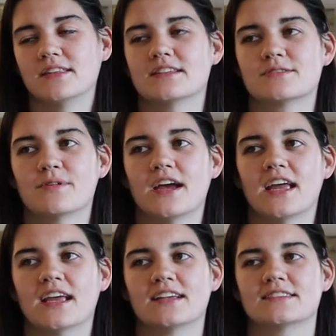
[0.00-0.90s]
in the
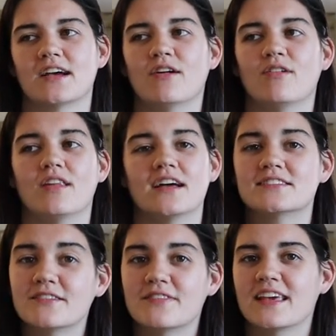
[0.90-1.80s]
spring. So
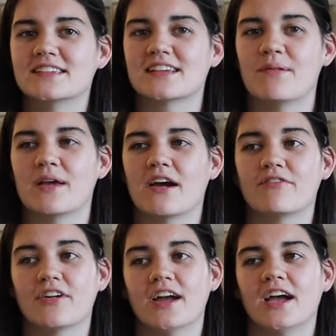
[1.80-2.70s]
lots of things coming up
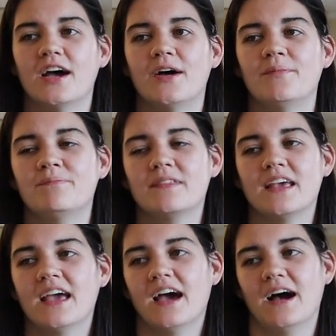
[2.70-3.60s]
for him.
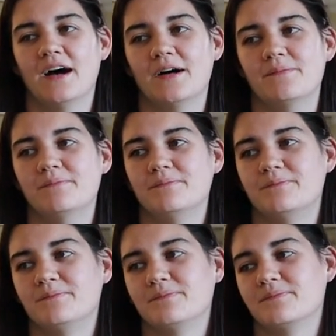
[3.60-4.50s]
Um,